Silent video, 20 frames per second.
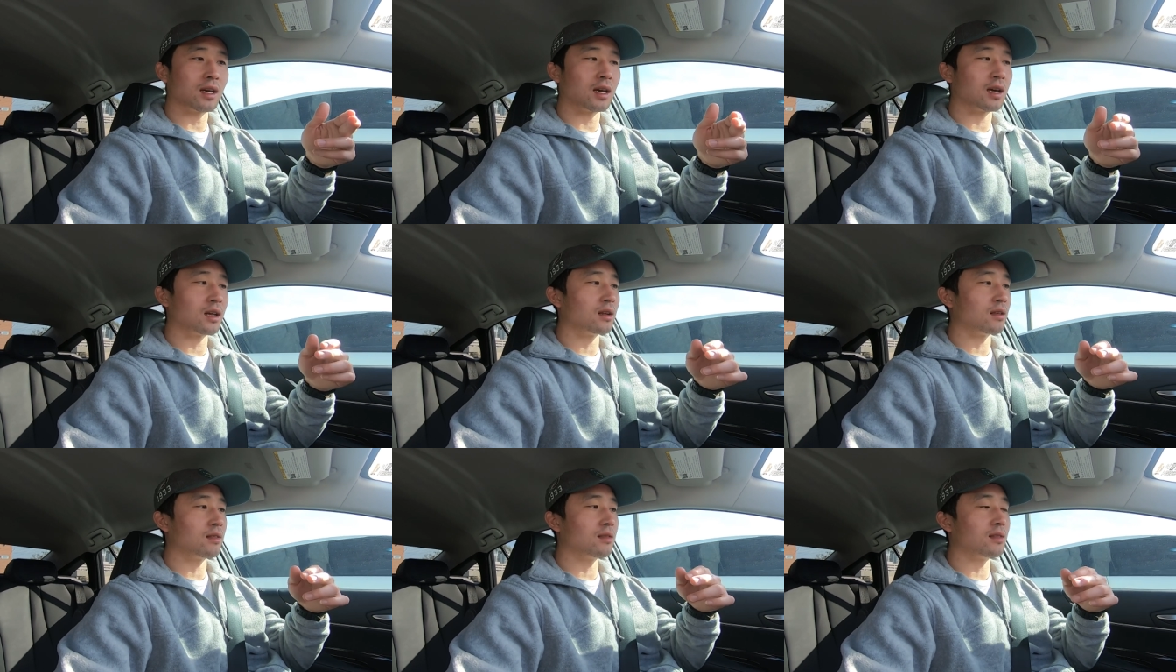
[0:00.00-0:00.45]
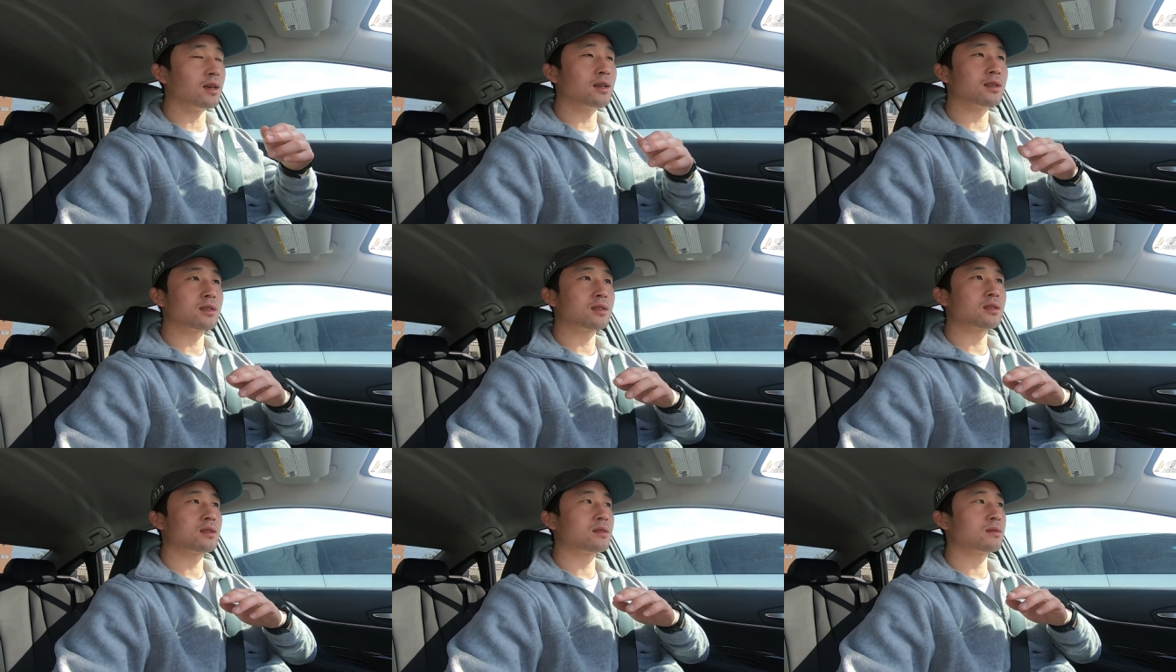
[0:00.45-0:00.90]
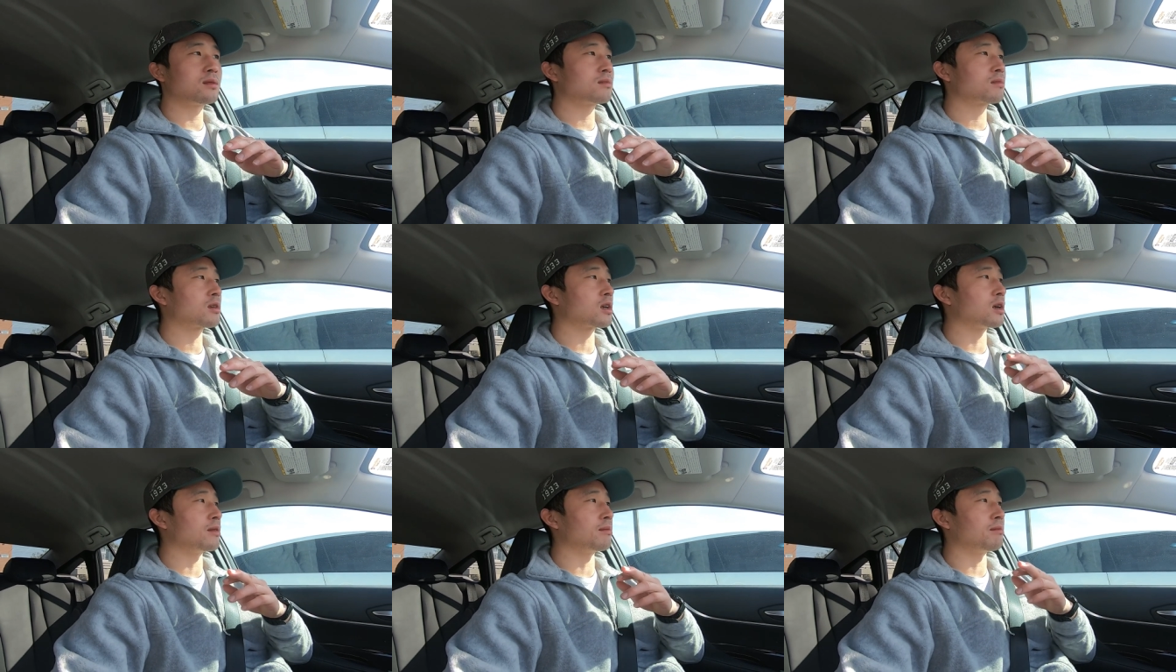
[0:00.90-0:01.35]
And in this
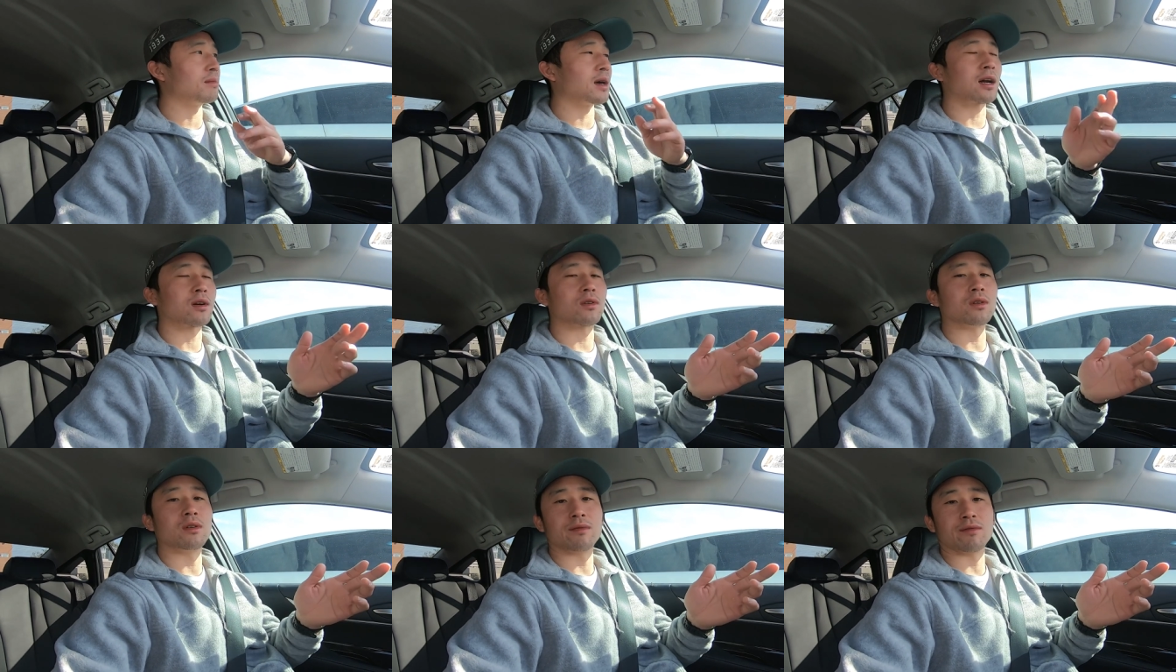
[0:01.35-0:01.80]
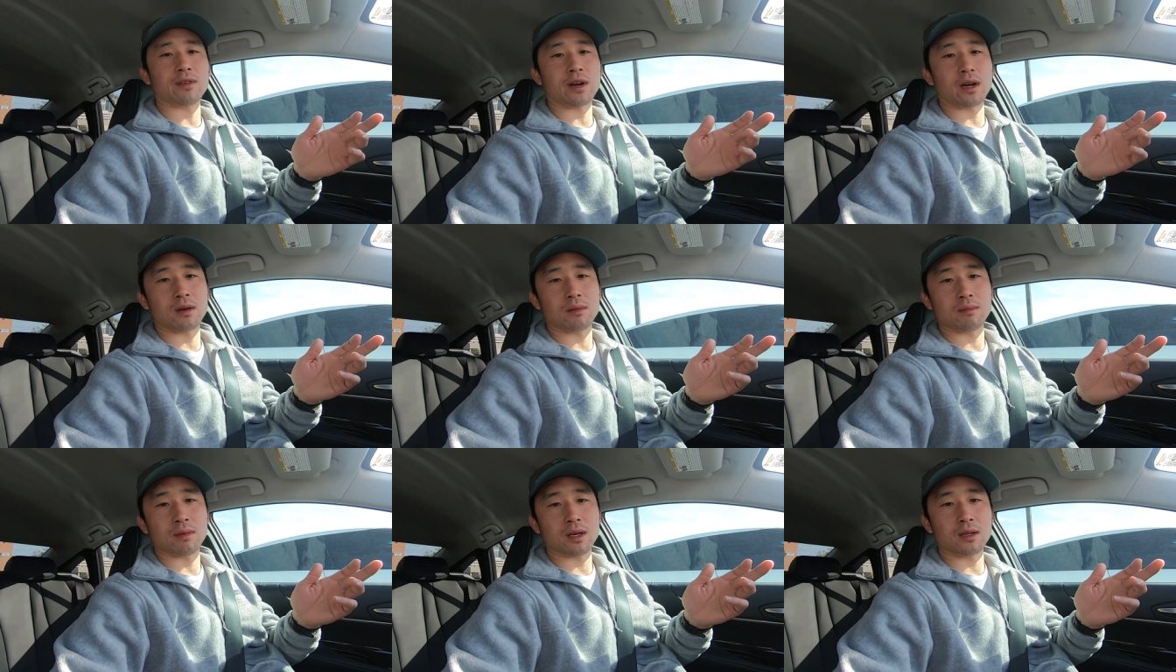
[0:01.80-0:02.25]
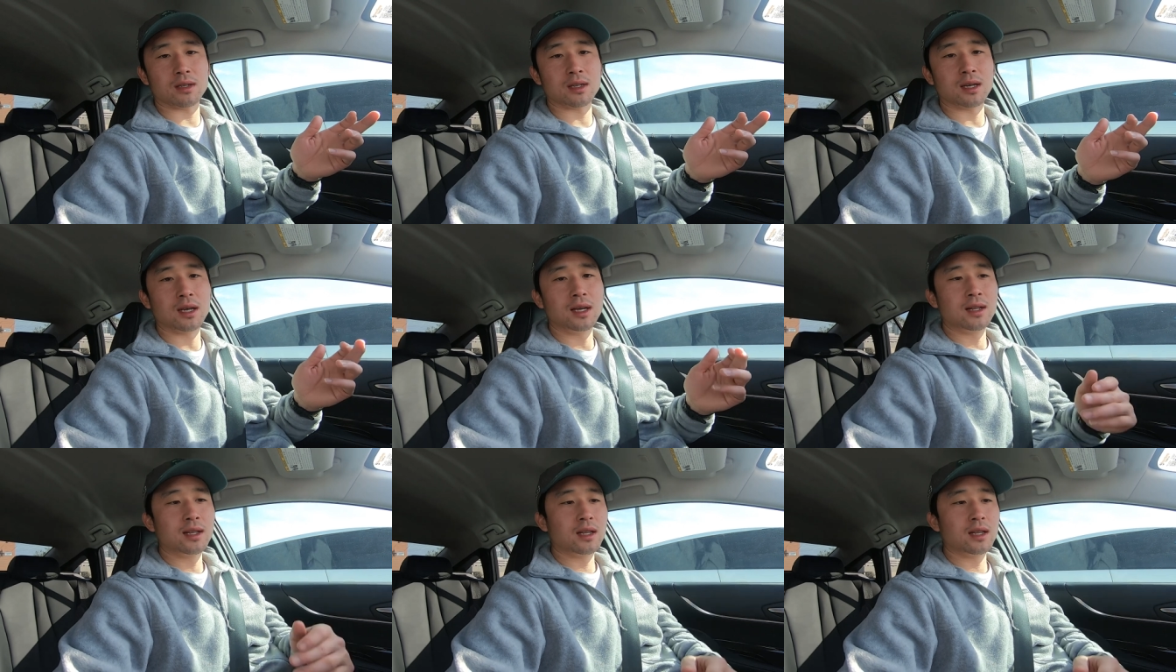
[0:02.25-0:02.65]
kind of macro environment,